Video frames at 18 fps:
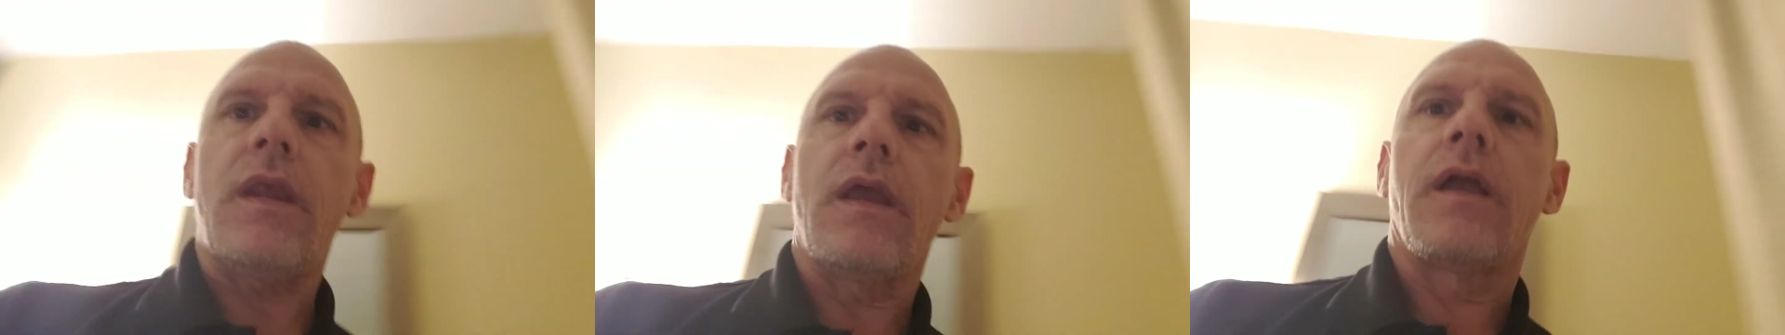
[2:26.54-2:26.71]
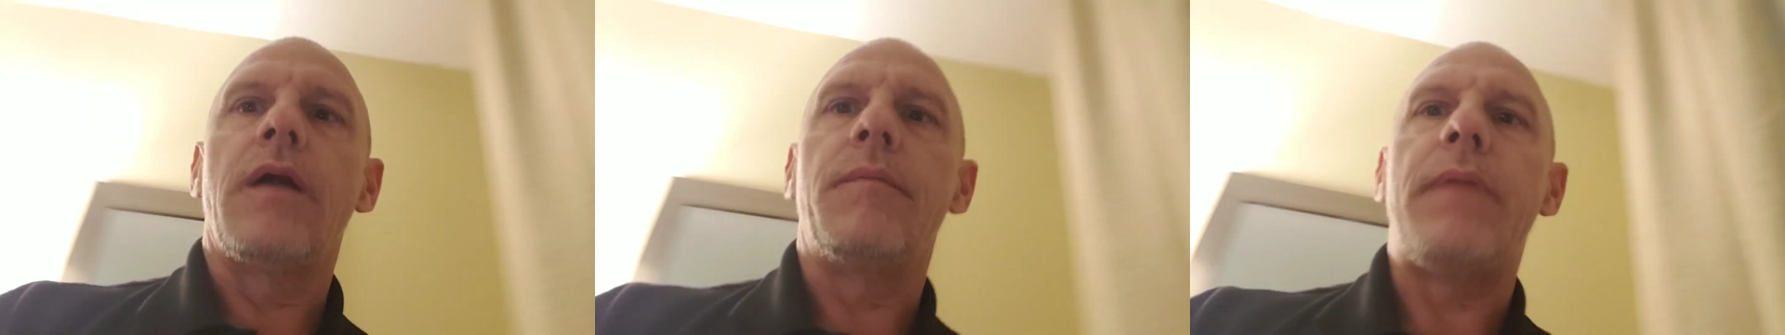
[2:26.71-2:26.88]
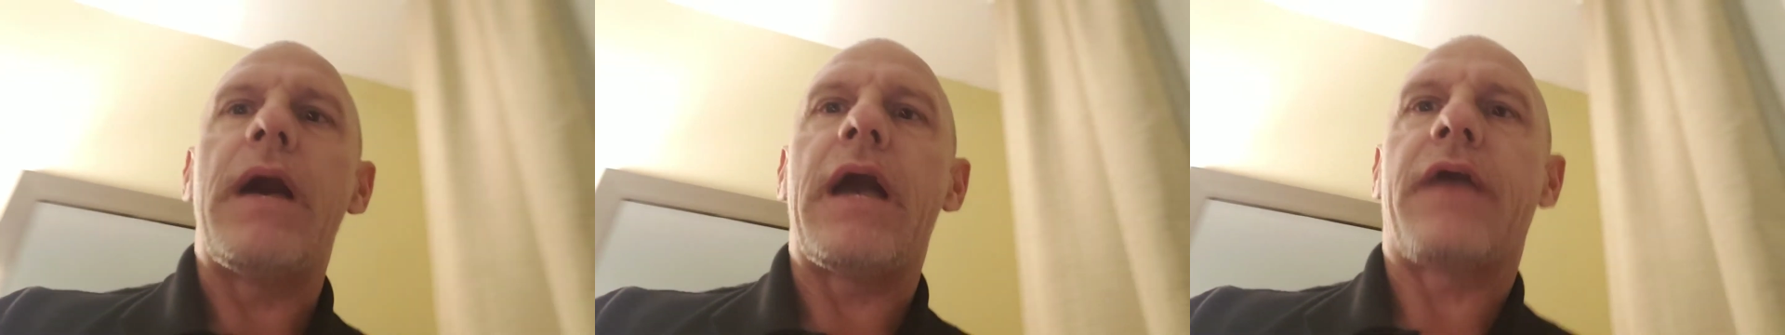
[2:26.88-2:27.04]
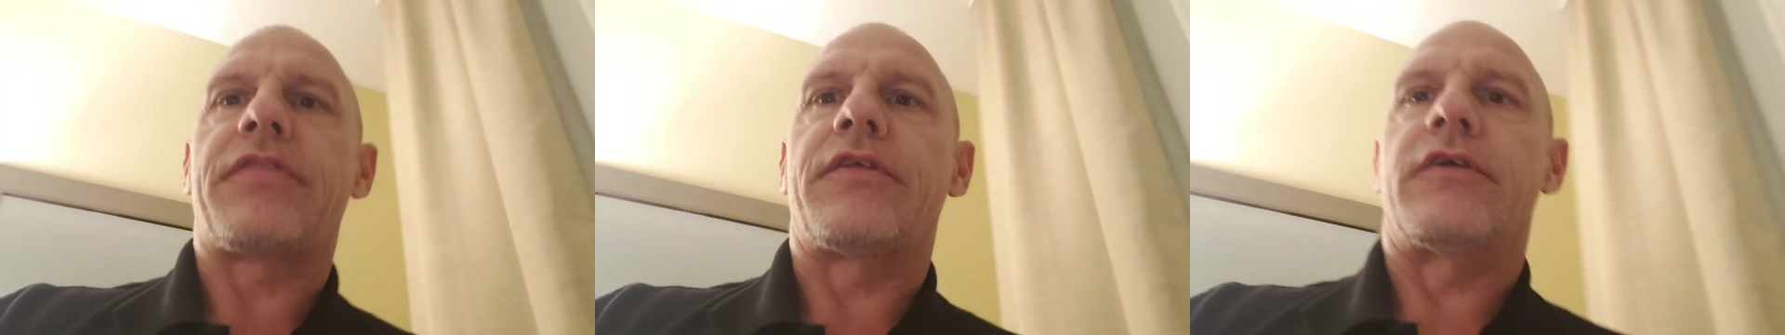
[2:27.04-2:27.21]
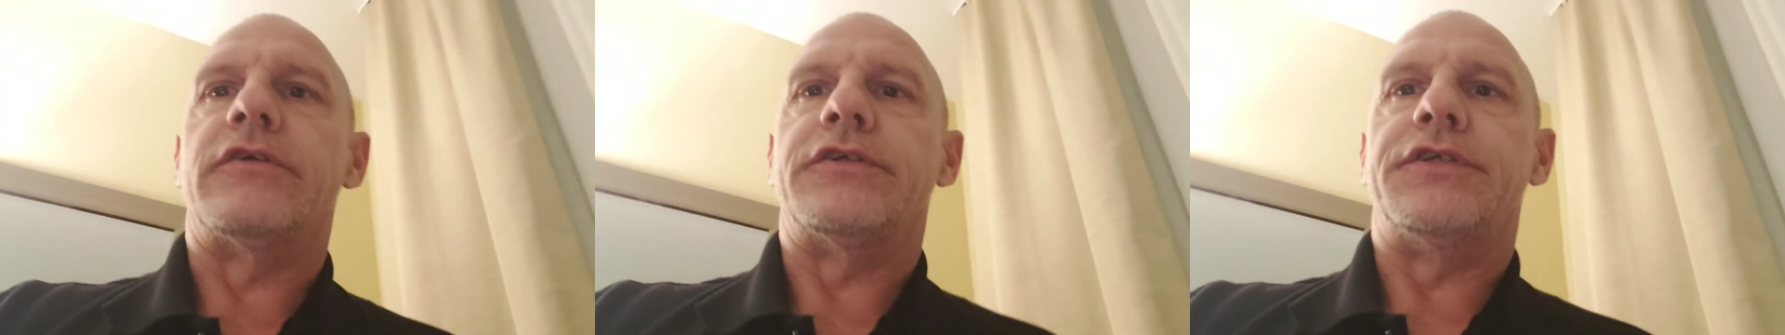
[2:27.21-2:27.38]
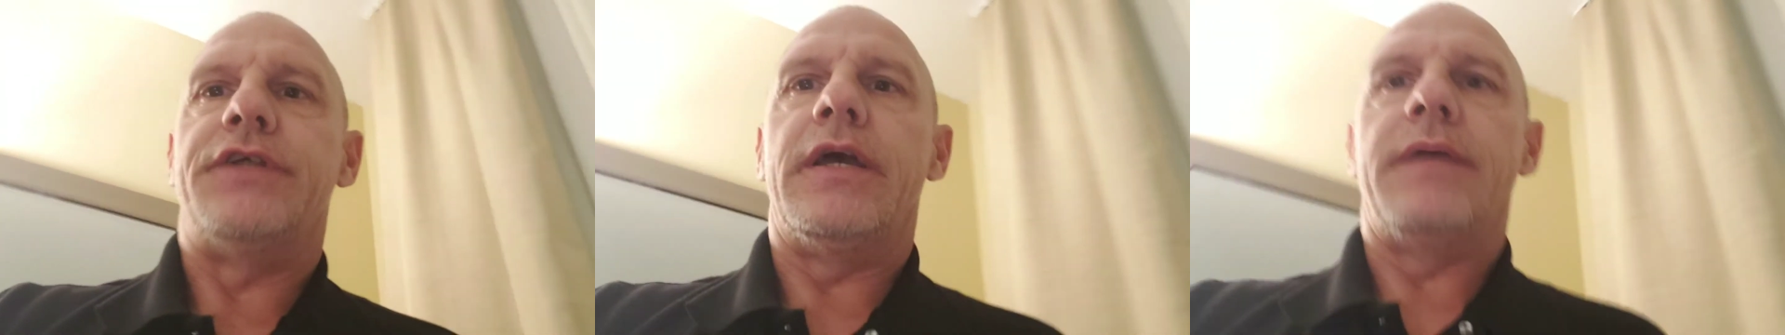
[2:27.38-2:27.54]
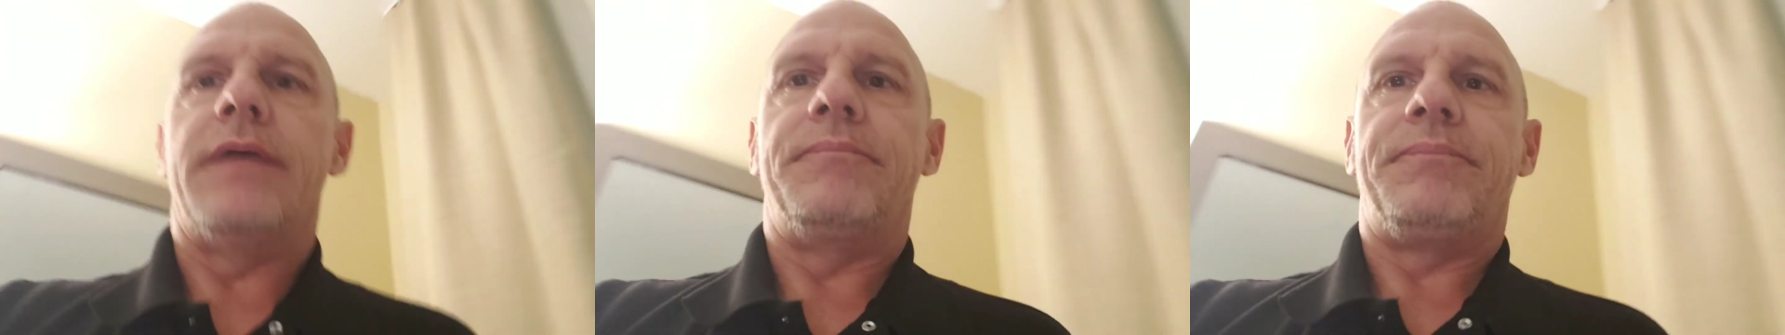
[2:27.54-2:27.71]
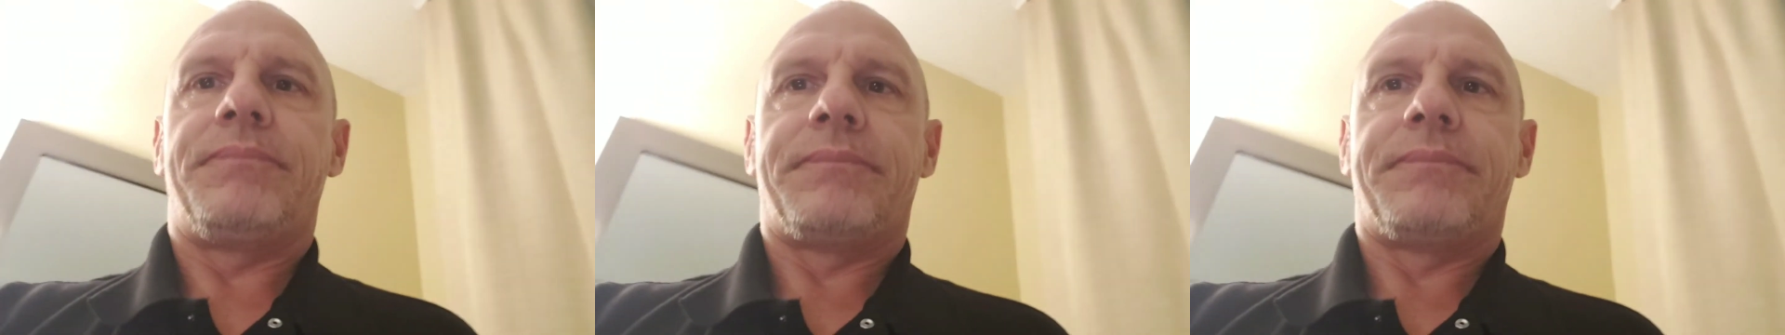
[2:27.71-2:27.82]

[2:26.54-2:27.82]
come back Thursday."